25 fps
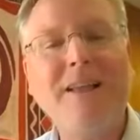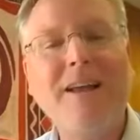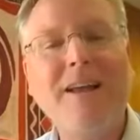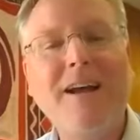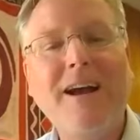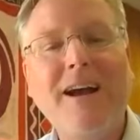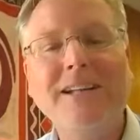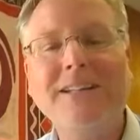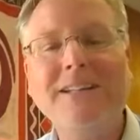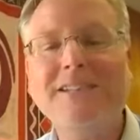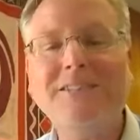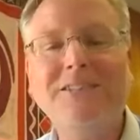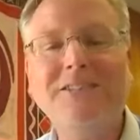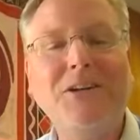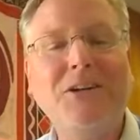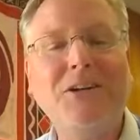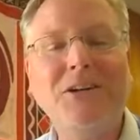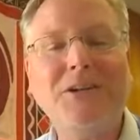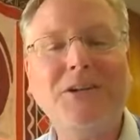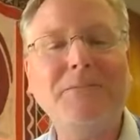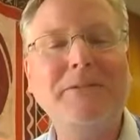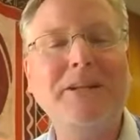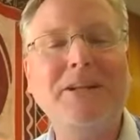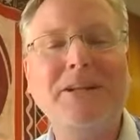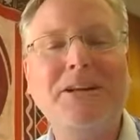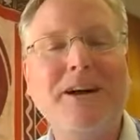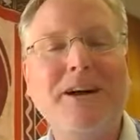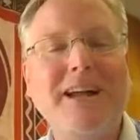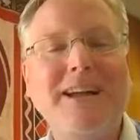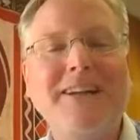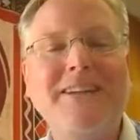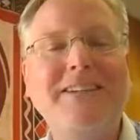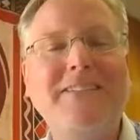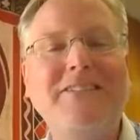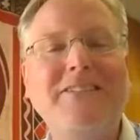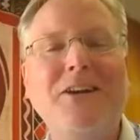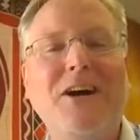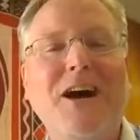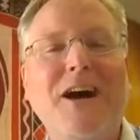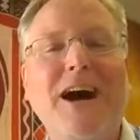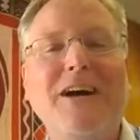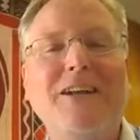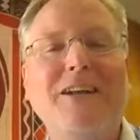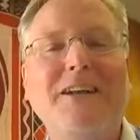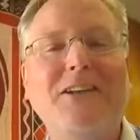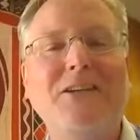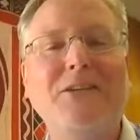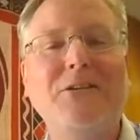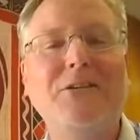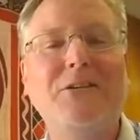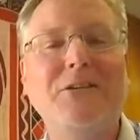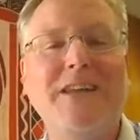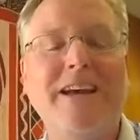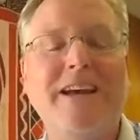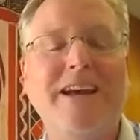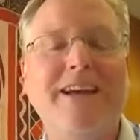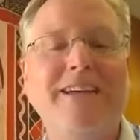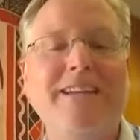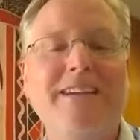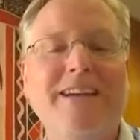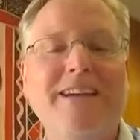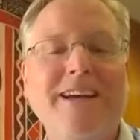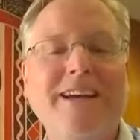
I just told him, I don't even know how to do that.